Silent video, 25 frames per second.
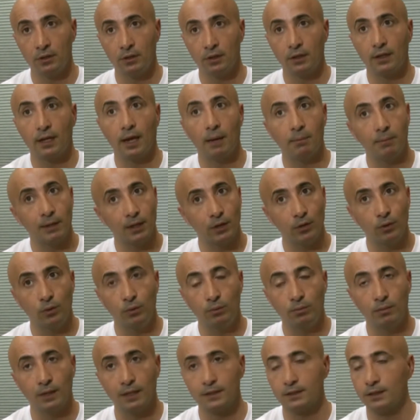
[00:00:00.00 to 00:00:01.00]
chemical,
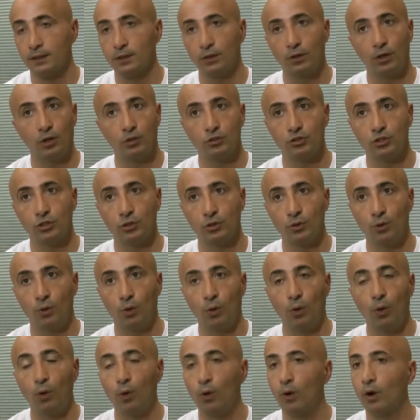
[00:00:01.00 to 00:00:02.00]
bacteriological
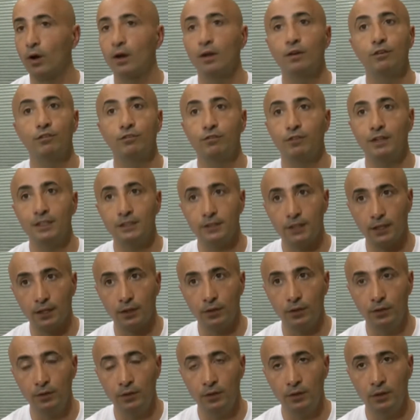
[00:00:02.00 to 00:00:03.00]
or
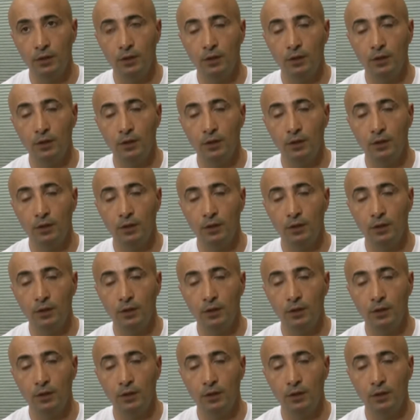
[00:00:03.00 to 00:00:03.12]
physical,